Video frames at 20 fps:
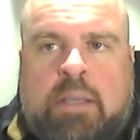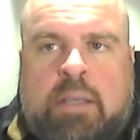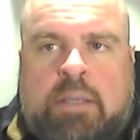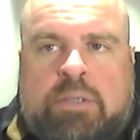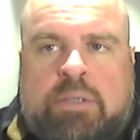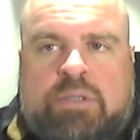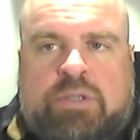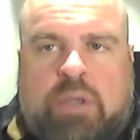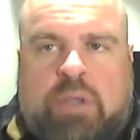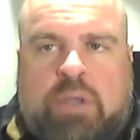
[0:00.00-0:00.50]

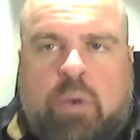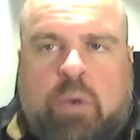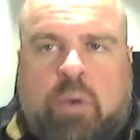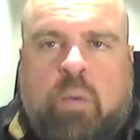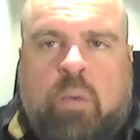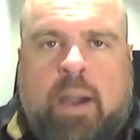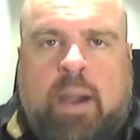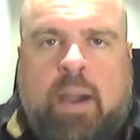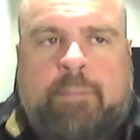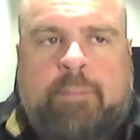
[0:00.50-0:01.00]

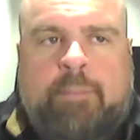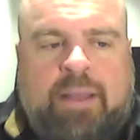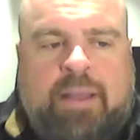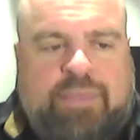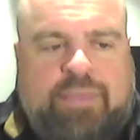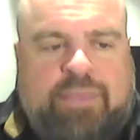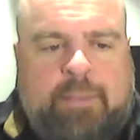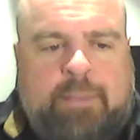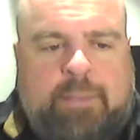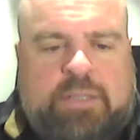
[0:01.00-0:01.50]
So I
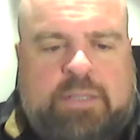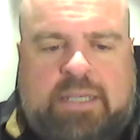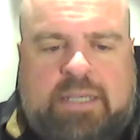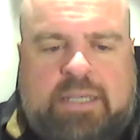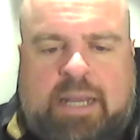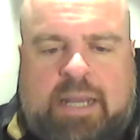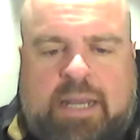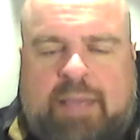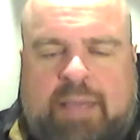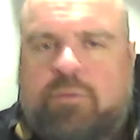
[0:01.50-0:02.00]
think
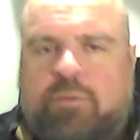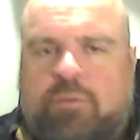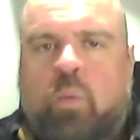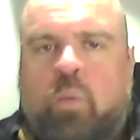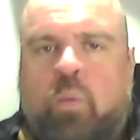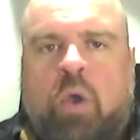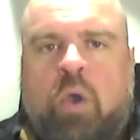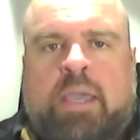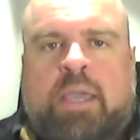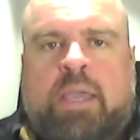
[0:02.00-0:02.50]
particularly if you're
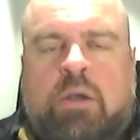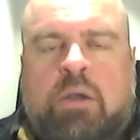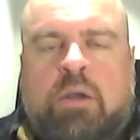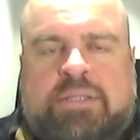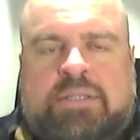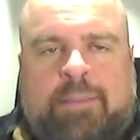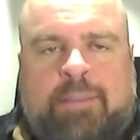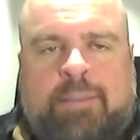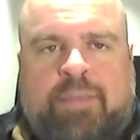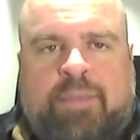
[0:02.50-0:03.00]
working on
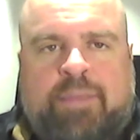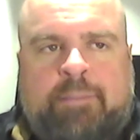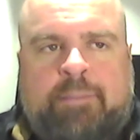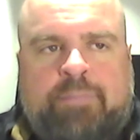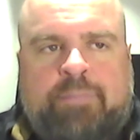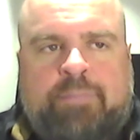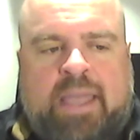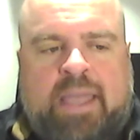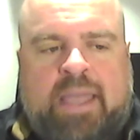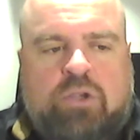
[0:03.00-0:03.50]
something
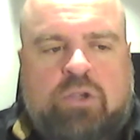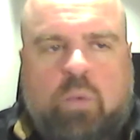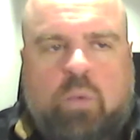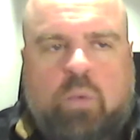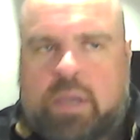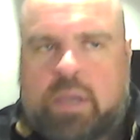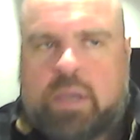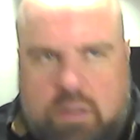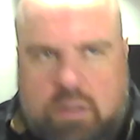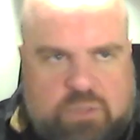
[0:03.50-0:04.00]
and you're
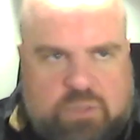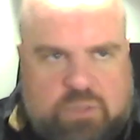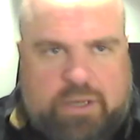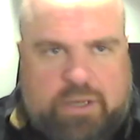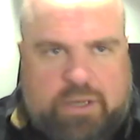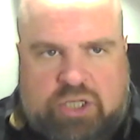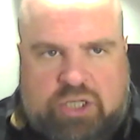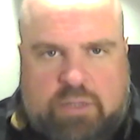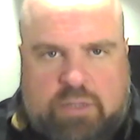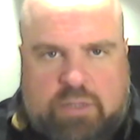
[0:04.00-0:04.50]
working on a
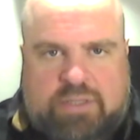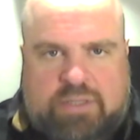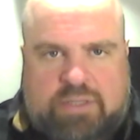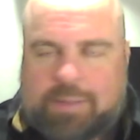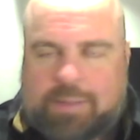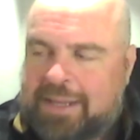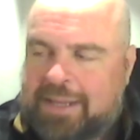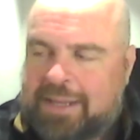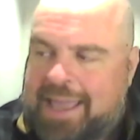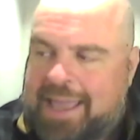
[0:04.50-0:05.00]
spreadsheet or something
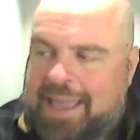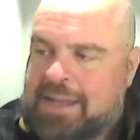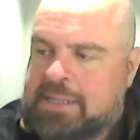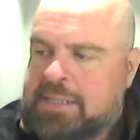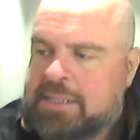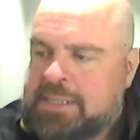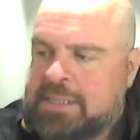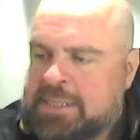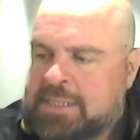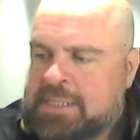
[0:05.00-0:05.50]
like that,
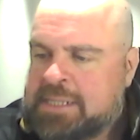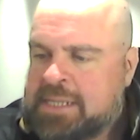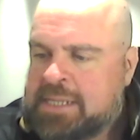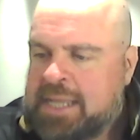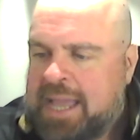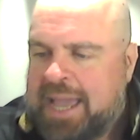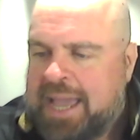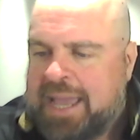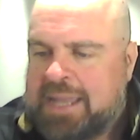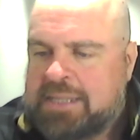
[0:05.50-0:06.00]

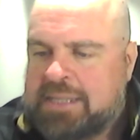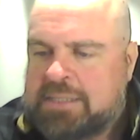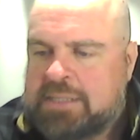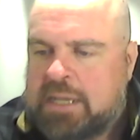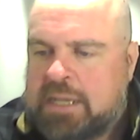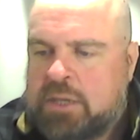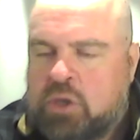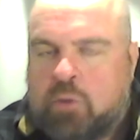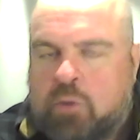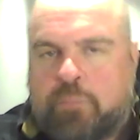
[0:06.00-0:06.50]
and
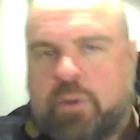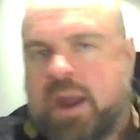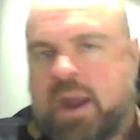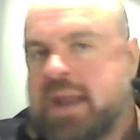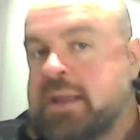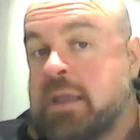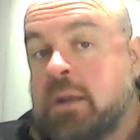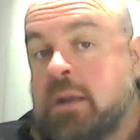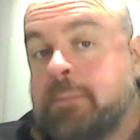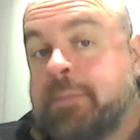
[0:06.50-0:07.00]
your
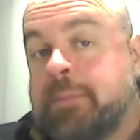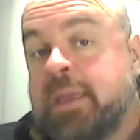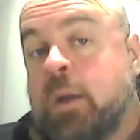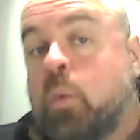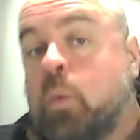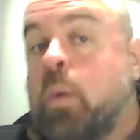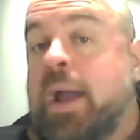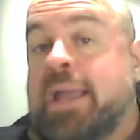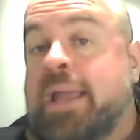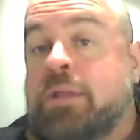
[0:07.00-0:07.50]
brain can be
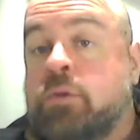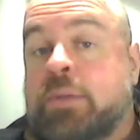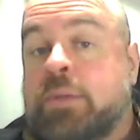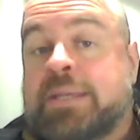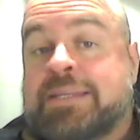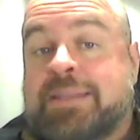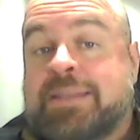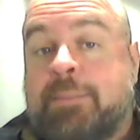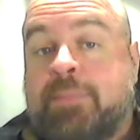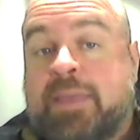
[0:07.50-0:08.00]
away doing
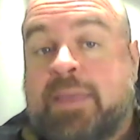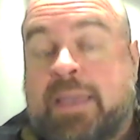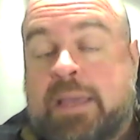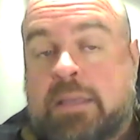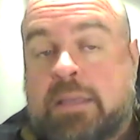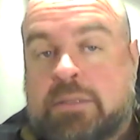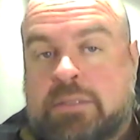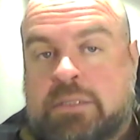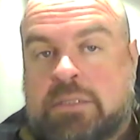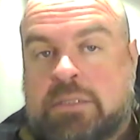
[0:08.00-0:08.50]
something
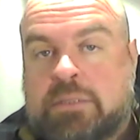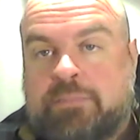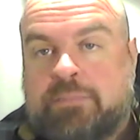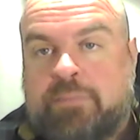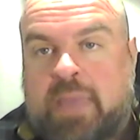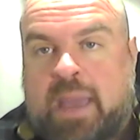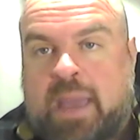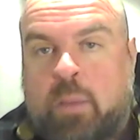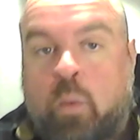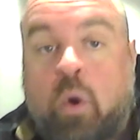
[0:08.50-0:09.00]
else
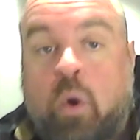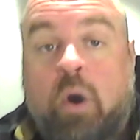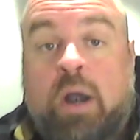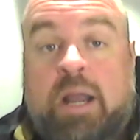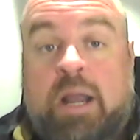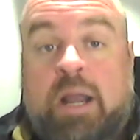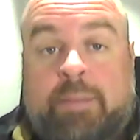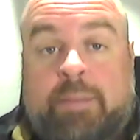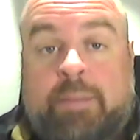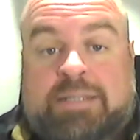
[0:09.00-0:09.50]
and
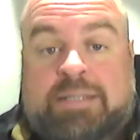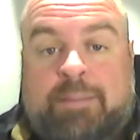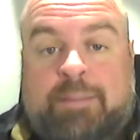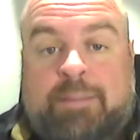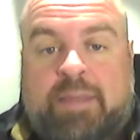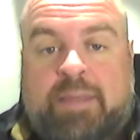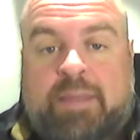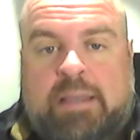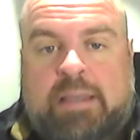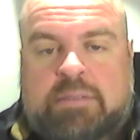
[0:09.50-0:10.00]
worrying about
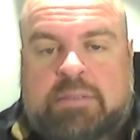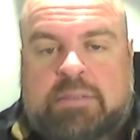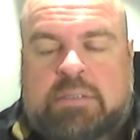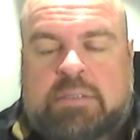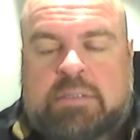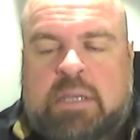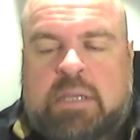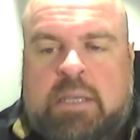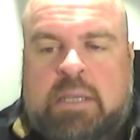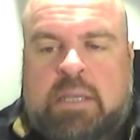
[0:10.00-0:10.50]
something else.
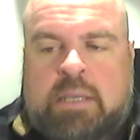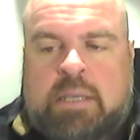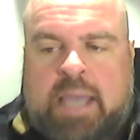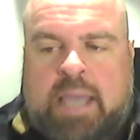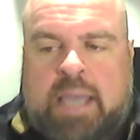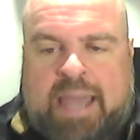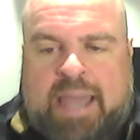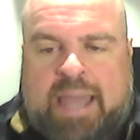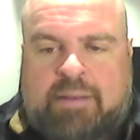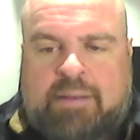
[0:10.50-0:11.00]

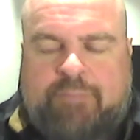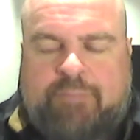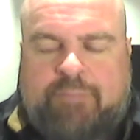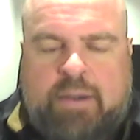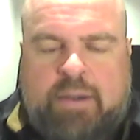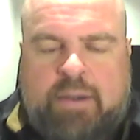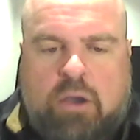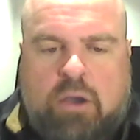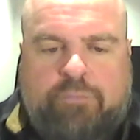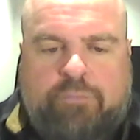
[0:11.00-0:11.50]
And
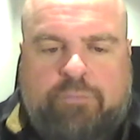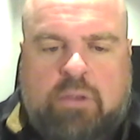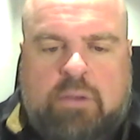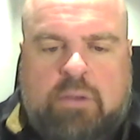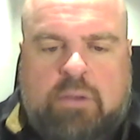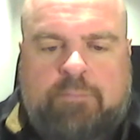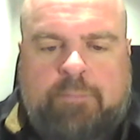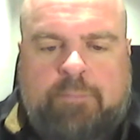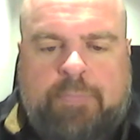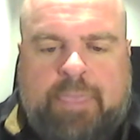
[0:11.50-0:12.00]
very
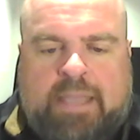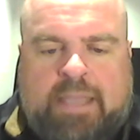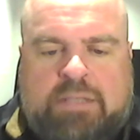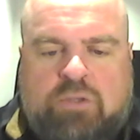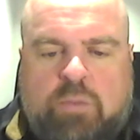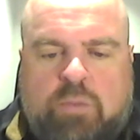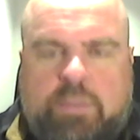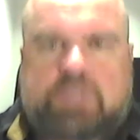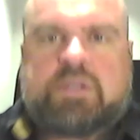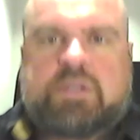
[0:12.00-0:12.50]
often it's
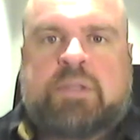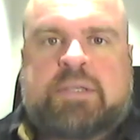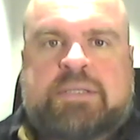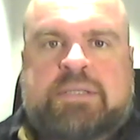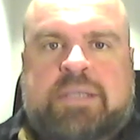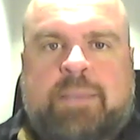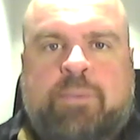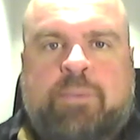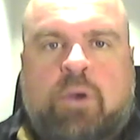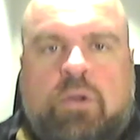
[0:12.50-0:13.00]
almost on the
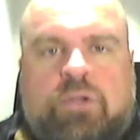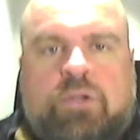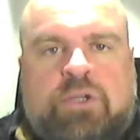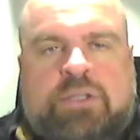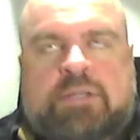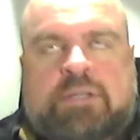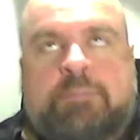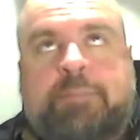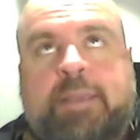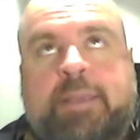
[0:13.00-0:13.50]

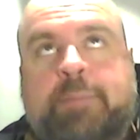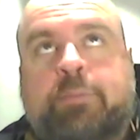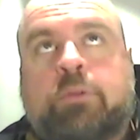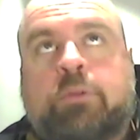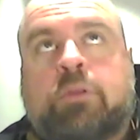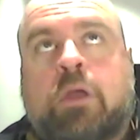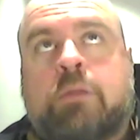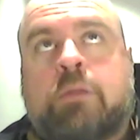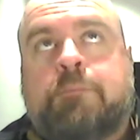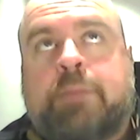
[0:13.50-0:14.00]
subconscious, and people
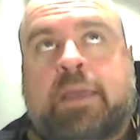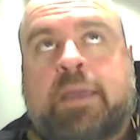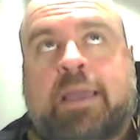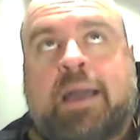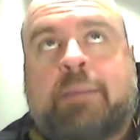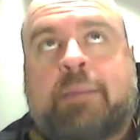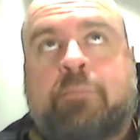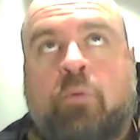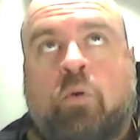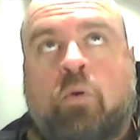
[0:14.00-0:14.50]
don't pick
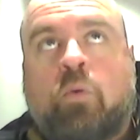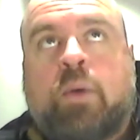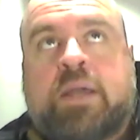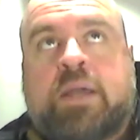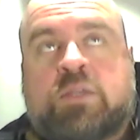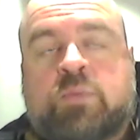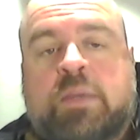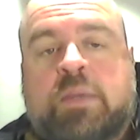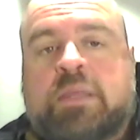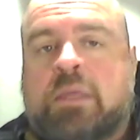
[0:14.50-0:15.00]
up
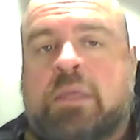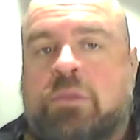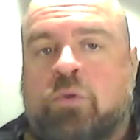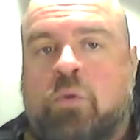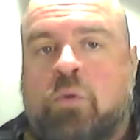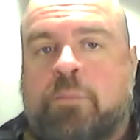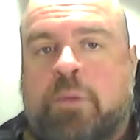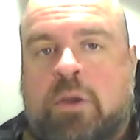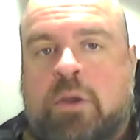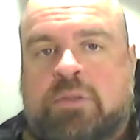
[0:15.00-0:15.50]
always where their
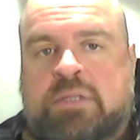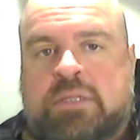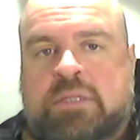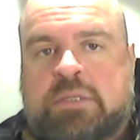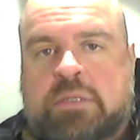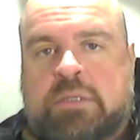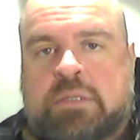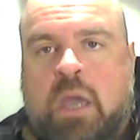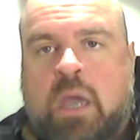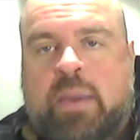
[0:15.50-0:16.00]
thought processes
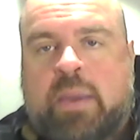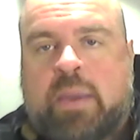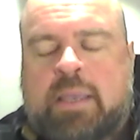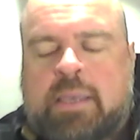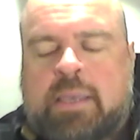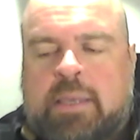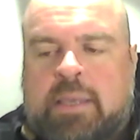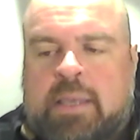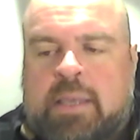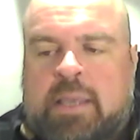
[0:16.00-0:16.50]
are going
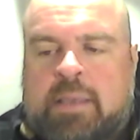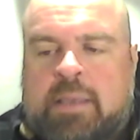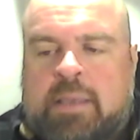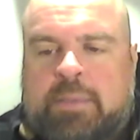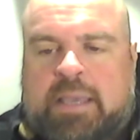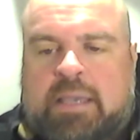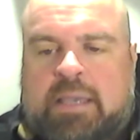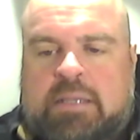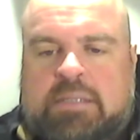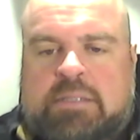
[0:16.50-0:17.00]

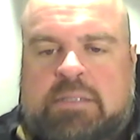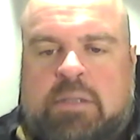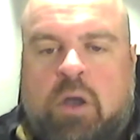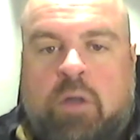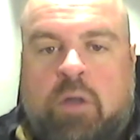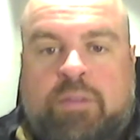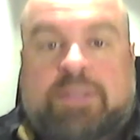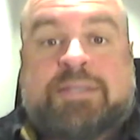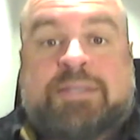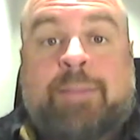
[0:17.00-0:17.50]
because
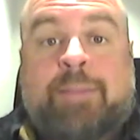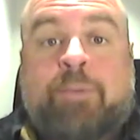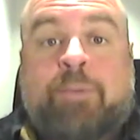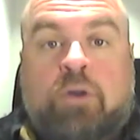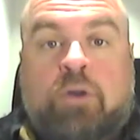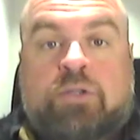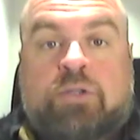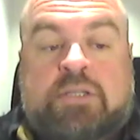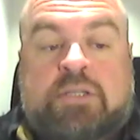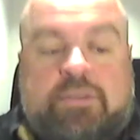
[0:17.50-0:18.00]
on the
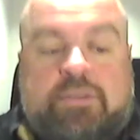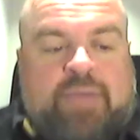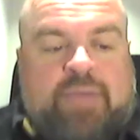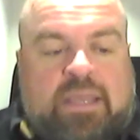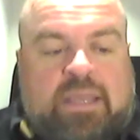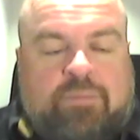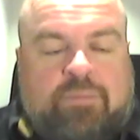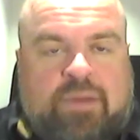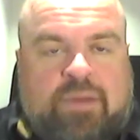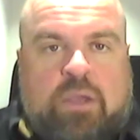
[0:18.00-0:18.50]
subconscious,
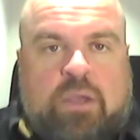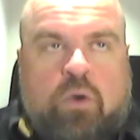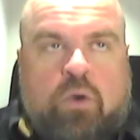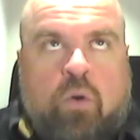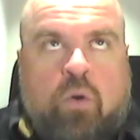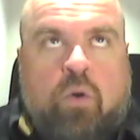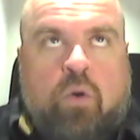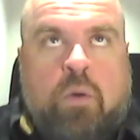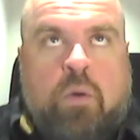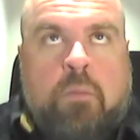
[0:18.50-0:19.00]
effectively,
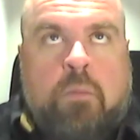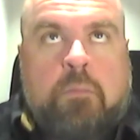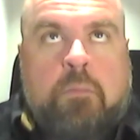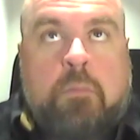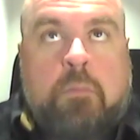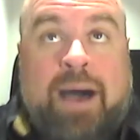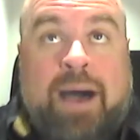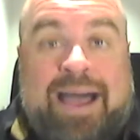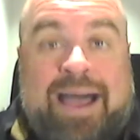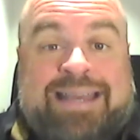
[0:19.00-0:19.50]
your
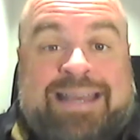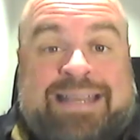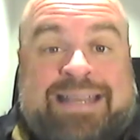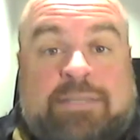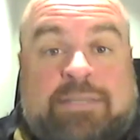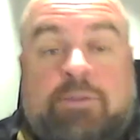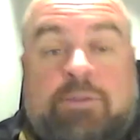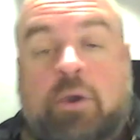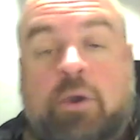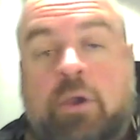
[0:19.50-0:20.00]
mind
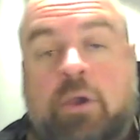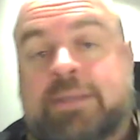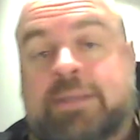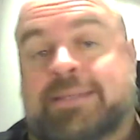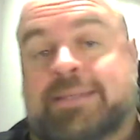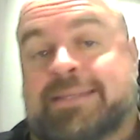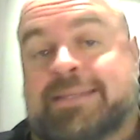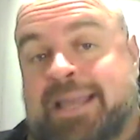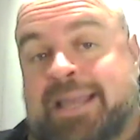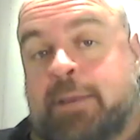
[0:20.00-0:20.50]
is not going
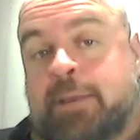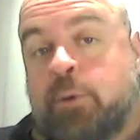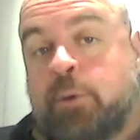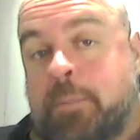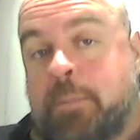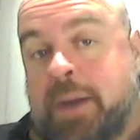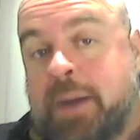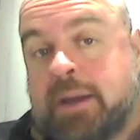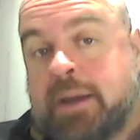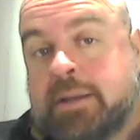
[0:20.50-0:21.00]
to tell you
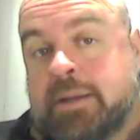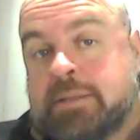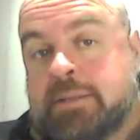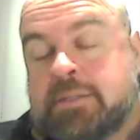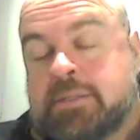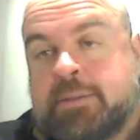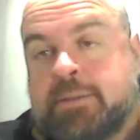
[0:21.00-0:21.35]
about it.